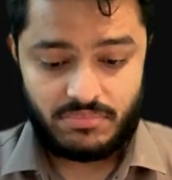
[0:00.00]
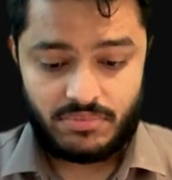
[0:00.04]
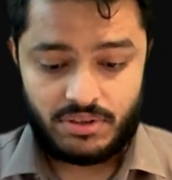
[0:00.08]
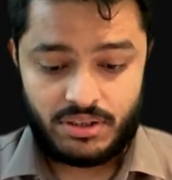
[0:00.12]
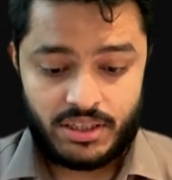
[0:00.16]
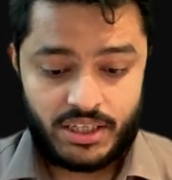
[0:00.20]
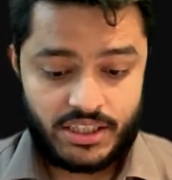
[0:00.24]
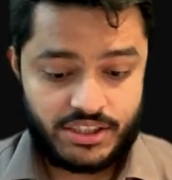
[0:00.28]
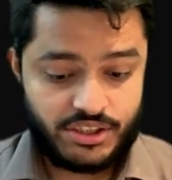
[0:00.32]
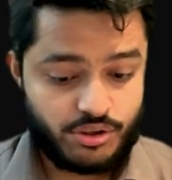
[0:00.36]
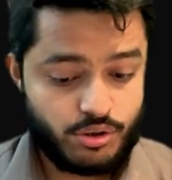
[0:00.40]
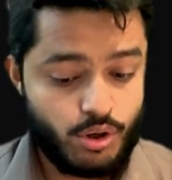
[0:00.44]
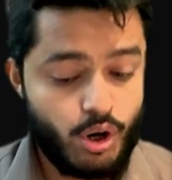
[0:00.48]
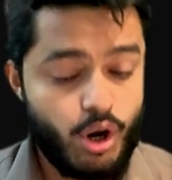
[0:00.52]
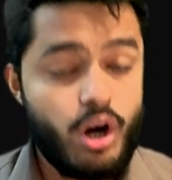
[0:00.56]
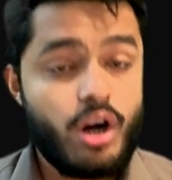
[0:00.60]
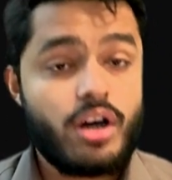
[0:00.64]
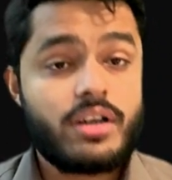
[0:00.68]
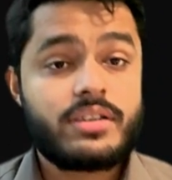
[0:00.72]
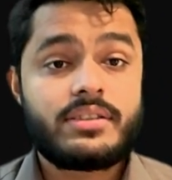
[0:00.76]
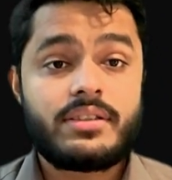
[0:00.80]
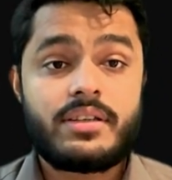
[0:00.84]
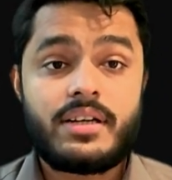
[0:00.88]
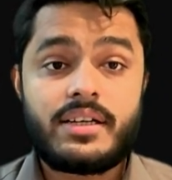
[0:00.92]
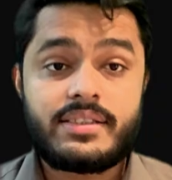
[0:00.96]
Rust
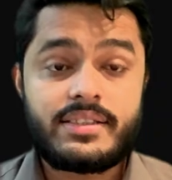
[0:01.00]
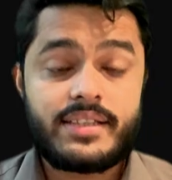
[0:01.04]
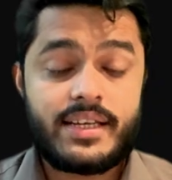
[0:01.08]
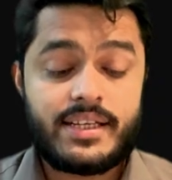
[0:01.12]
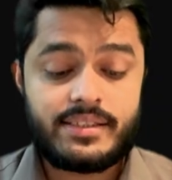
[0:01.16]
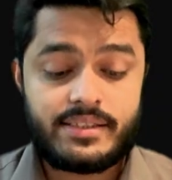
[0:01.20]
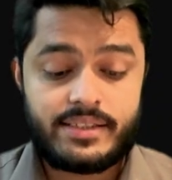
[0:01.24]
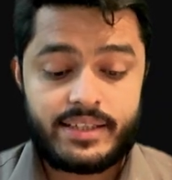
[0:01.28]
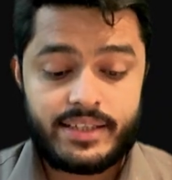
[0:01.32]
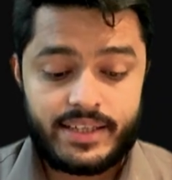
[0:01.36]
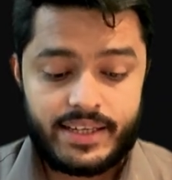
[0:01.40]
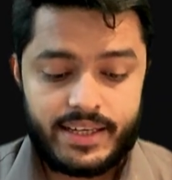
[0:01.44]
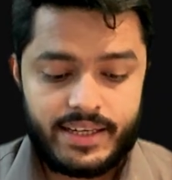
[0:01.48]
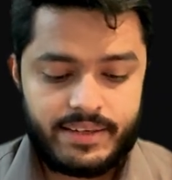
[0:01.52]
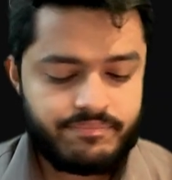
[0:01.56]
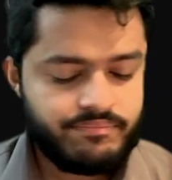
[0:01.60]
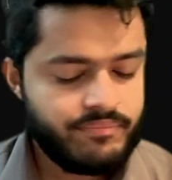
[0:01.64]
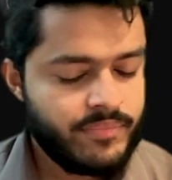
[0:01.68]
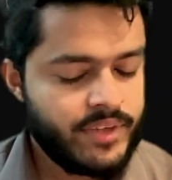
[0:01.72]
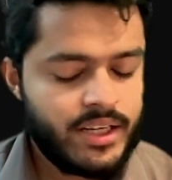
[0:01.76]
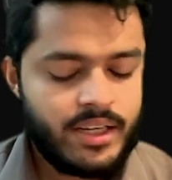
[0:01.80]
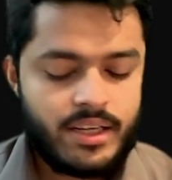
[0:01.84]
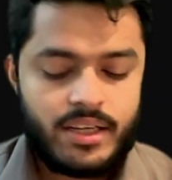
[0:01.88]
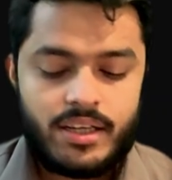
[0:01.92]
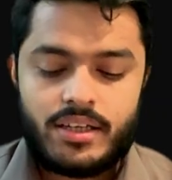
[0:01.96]
docs, Rust std.
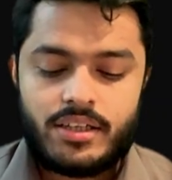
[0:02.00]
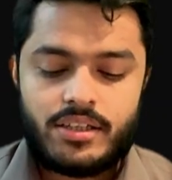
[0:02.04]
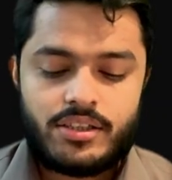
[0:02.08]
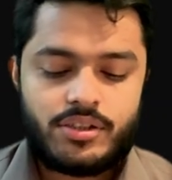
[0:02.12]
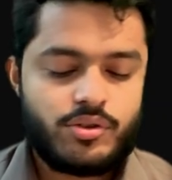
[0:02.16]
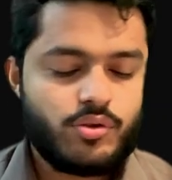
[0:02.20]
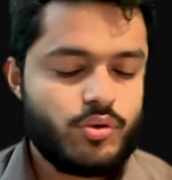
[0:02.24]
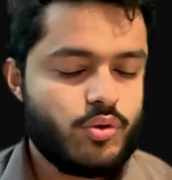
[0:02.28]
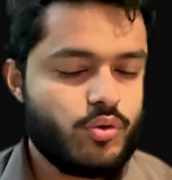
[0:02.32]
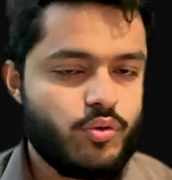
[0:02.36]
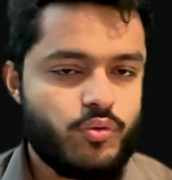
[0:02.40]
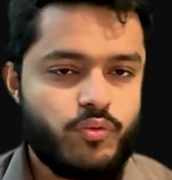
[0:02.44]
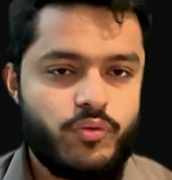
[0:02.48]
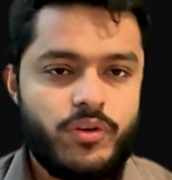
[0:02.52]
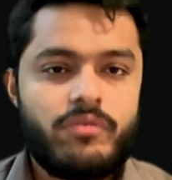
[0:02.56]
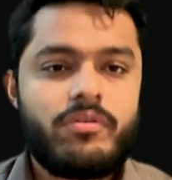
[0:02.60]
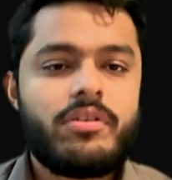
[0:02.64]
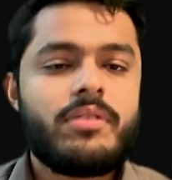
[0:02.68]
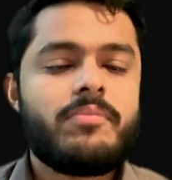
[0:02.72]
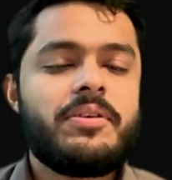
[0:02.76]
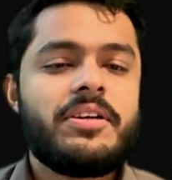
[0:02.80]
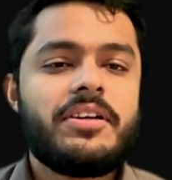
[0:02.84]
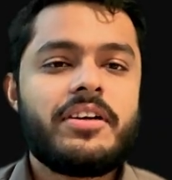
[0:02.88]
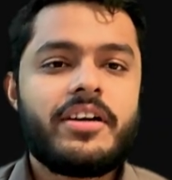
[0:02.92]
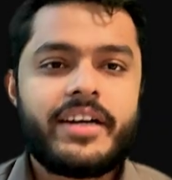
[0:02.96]
So we will
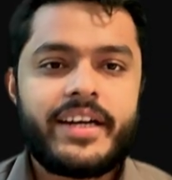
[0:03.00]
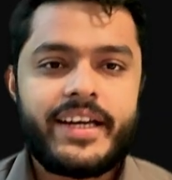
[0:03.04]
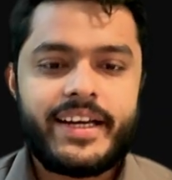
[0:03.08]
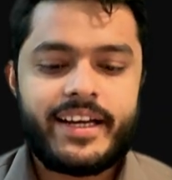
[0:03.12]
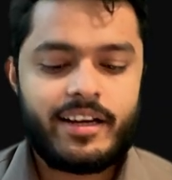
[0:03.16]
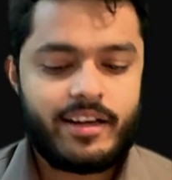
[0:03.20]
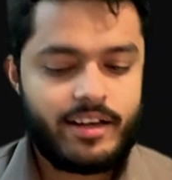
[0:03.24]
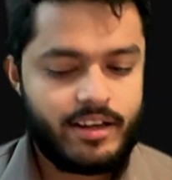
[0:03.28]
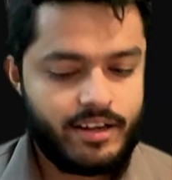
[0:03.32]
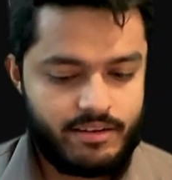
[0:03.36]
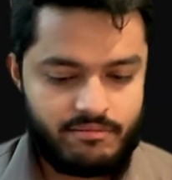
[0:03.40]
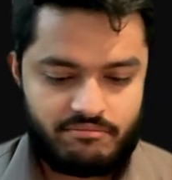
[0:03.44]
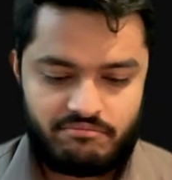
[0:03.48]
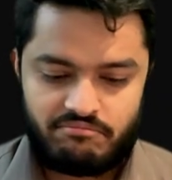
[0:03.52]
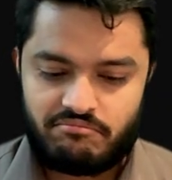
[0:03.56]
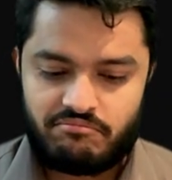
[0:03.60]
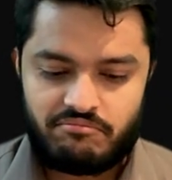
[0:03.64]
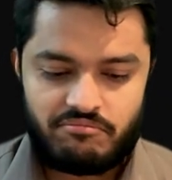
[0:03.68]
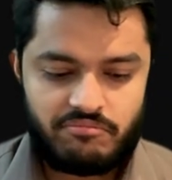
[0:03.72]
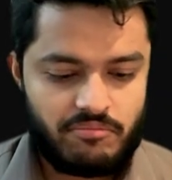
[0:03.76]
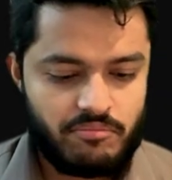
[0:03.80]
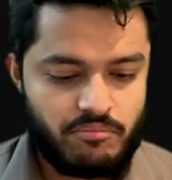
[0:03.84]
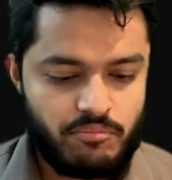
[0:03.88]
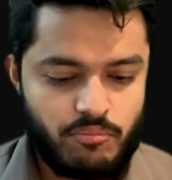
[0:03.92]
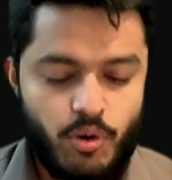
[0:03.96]
be learning
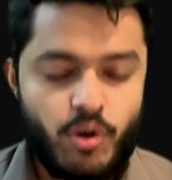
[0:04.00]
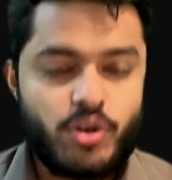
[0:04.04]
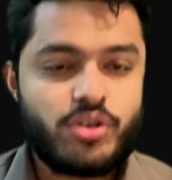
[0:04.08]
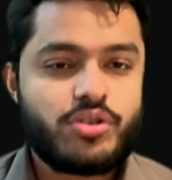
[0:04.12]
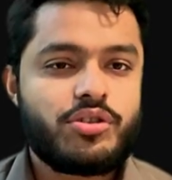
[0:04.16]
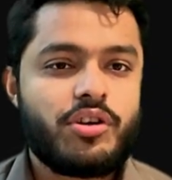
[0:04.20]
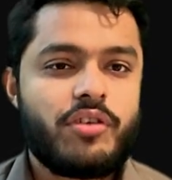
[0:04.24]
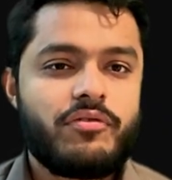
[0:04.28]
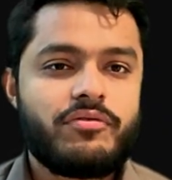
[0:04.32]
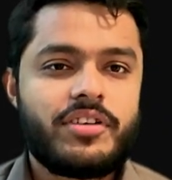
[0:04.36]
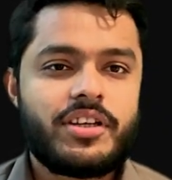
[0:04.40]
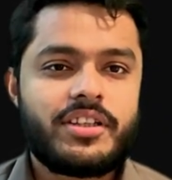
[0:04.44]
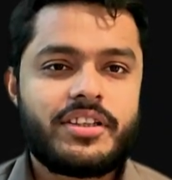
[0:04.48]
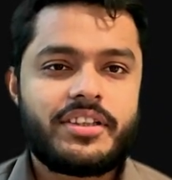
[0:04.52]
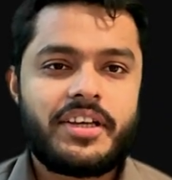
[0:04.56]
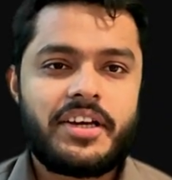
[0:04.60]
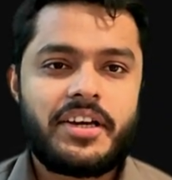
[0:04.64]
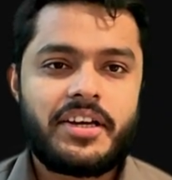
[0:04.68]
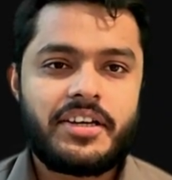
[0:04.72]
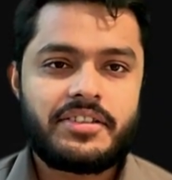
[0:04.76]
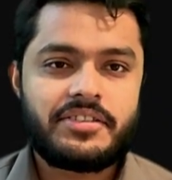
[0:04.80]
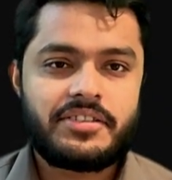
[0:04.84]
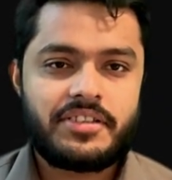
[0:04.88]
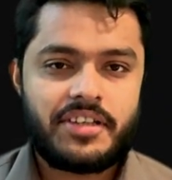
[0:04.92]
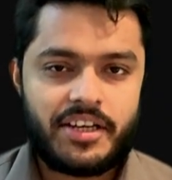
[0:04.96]
most of the
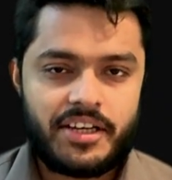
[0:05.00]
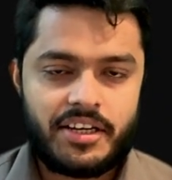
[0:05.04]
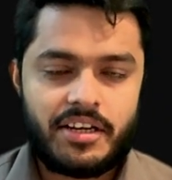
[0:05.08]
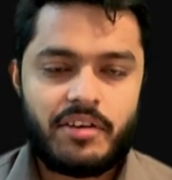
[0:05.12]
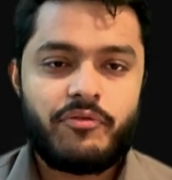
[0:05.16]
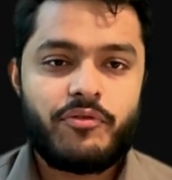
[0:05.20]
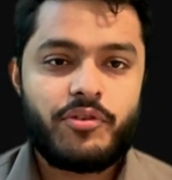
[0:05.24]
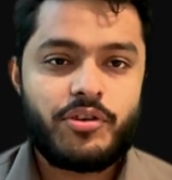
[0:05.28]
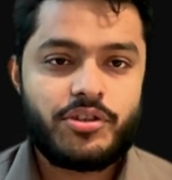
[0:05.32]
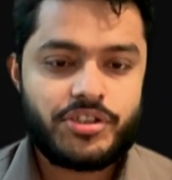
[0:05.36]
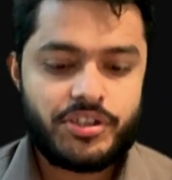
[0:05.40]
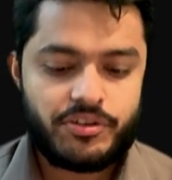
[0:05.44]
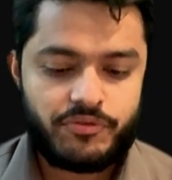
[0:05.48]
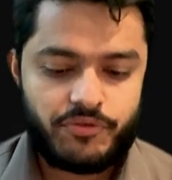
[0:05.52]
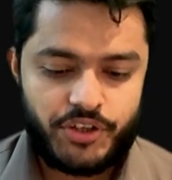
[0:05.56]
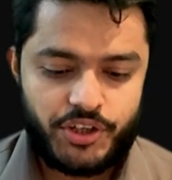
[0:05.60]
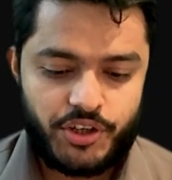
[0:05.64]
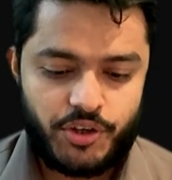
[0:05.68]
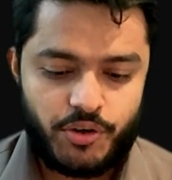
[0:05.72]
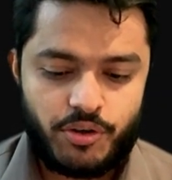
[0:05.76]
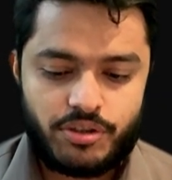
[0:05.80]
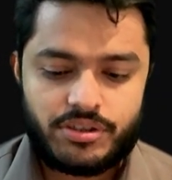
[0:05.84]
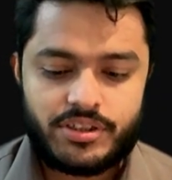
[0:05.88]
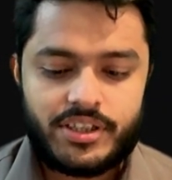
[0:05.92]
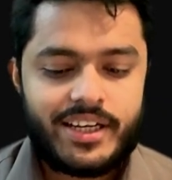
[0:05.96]
things in a future
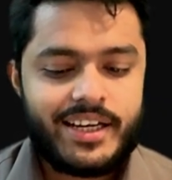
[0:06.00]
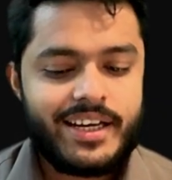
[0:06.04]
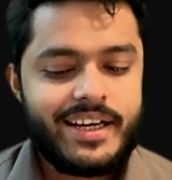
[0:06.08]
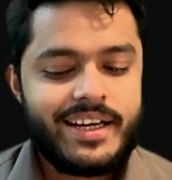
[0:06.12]
videos.